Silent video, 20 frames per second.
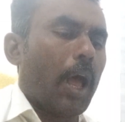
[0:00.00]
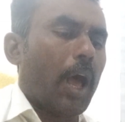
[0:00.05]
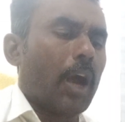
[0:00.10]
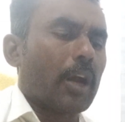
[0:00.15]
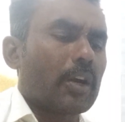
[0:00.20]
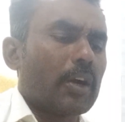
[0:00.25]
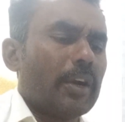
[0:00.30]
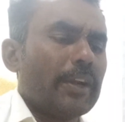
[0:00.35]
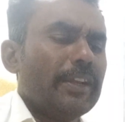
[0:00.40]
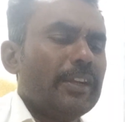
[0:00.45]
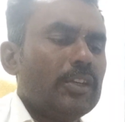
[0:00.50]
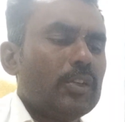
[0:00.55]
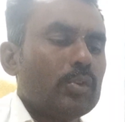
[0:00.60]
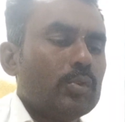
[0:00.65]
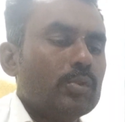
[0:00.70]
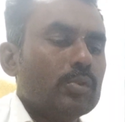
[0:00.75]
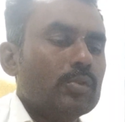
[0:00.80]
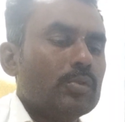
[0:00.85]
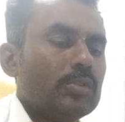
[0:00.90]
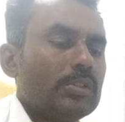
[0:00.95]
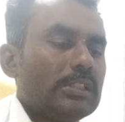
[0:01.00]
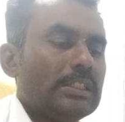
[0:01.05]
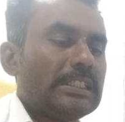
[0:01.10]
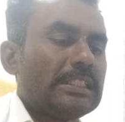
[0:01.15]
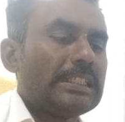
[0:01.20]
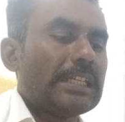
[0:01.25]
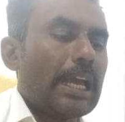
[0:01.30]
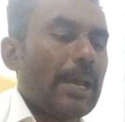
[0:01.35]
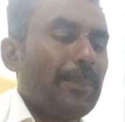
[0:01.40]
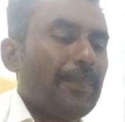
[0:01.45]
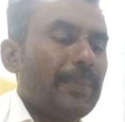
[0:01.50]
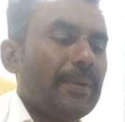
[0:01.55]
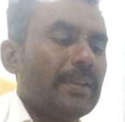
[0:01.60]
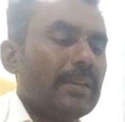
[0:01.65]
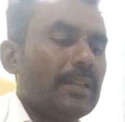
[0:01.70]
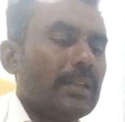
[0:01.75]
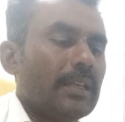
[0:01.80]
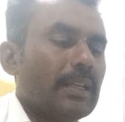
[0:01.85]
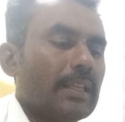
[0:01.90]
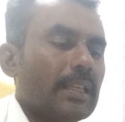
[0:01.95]
According to
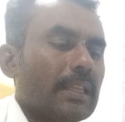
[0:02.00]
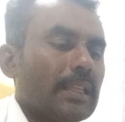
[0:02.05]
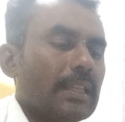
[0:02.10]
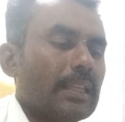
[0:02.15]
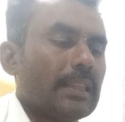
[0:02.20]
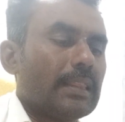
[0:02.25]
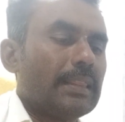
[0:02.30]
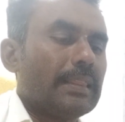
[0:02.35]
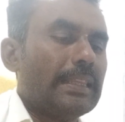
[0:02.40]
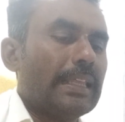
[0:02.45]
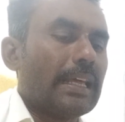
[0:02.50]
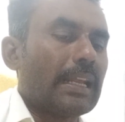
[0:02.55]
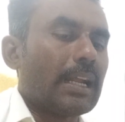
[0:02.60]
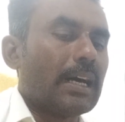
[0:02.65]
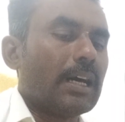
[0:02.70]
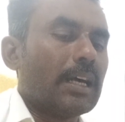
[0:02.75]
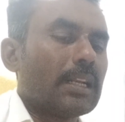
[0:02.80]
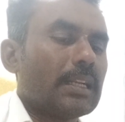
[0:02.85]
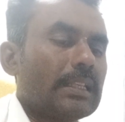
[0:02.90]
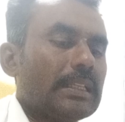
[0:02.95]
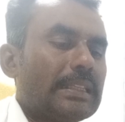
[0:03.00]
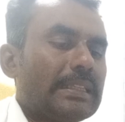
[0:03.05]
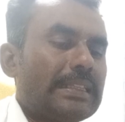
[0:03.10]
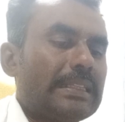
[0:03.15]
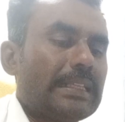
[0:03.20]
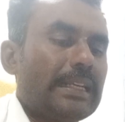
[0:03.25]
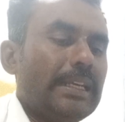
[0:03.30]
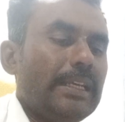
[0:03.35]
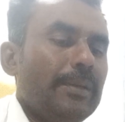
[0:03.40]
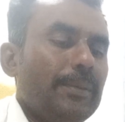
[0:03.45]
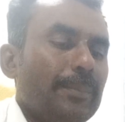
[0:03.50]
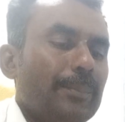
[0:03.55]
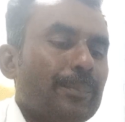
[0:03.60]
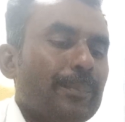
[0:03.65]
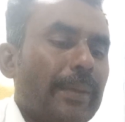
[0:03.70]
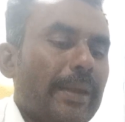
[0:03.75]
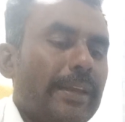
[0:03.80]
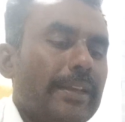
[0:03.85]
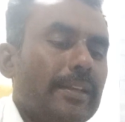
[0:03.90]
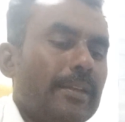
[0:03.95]
Chapin, there are three
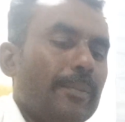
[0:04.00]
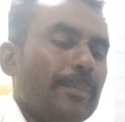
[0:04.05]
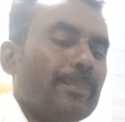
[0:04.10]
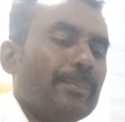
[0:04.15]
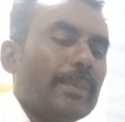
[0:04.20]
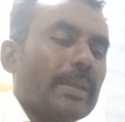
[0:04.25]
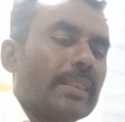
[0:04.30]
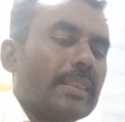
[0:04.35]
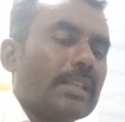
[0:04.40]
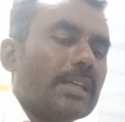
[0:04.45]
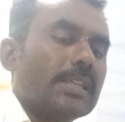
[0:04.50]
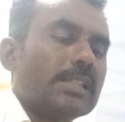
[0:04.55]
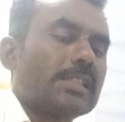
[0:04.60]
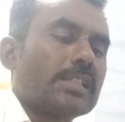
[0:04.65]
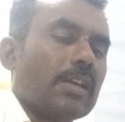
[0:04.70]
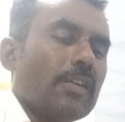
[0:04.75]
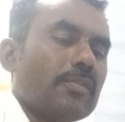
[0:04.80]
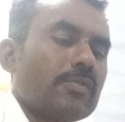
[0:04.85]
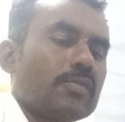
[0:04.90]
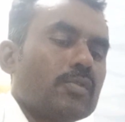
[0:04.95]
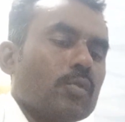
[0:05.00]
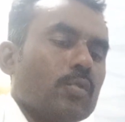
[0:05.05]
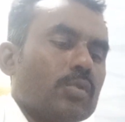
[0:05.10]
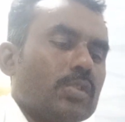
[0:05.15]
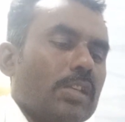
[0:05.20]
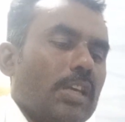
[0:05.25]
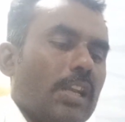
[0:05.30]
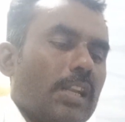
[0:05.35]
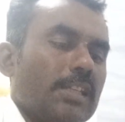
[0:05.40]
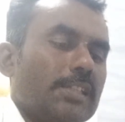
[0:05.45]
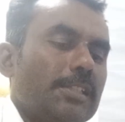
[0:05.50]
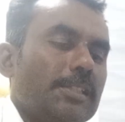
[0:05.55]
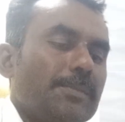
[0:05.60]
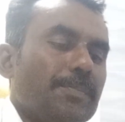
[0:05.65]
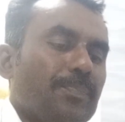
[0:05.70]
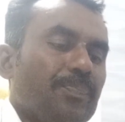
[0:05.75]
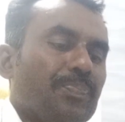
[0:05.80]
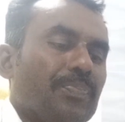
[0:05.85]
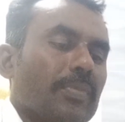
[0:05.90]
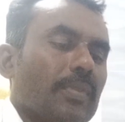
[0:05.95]
main methods of sociology.
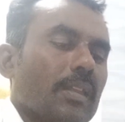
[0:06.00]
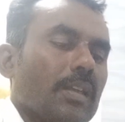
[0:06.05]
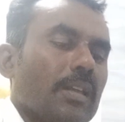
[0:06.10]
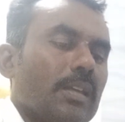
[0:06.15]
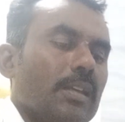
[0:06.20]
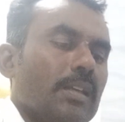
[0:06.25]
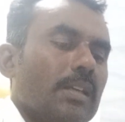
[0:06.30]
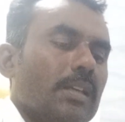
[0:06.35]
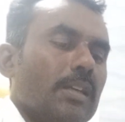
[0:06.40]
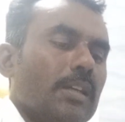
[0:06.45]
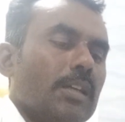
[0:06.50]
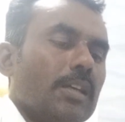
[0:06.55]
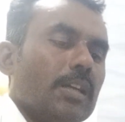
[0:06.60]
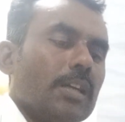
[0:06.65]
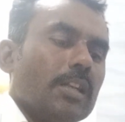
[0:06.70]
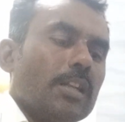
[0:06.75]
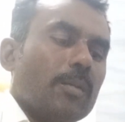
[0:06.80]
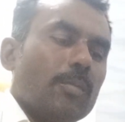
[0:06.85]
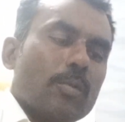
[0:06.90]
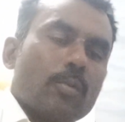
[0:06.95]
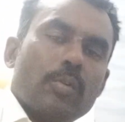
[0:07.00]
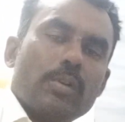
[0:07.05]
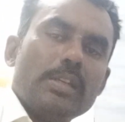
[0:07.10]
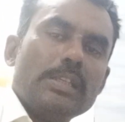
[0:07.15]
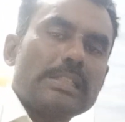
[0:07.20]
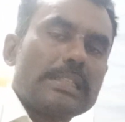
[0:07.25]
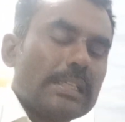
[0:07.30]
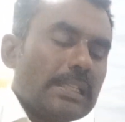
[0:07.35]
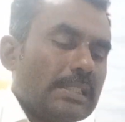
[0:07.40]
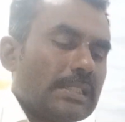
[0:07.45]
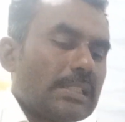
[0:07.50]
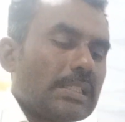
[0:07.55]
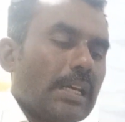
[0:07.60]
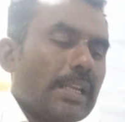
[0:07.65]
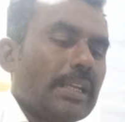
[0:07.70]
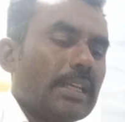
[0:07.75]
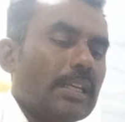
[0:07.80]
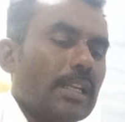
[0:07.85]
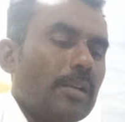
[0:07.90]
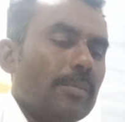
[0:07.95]
Number one is
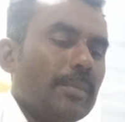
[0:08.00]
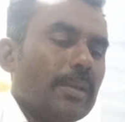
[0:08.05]
historical